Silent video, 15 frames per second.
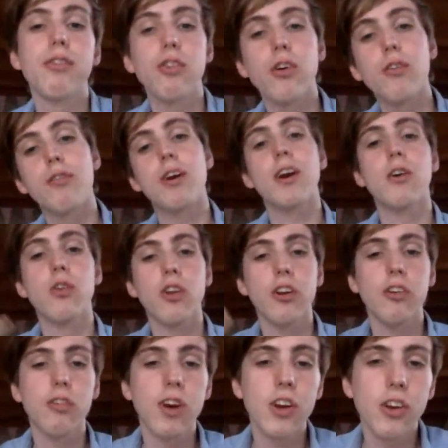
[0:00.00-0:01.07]
So a very good
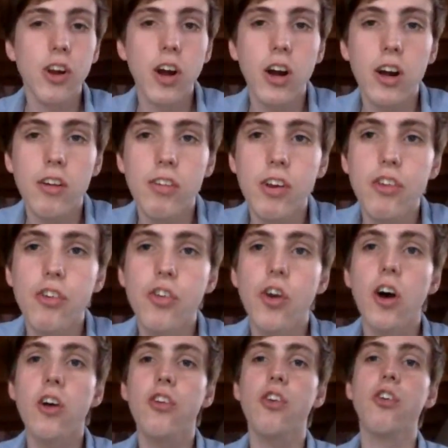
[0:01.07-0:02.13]
que question to
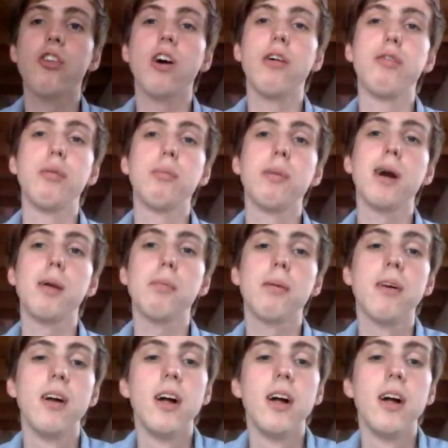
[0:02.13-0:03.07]
ask yourself in prep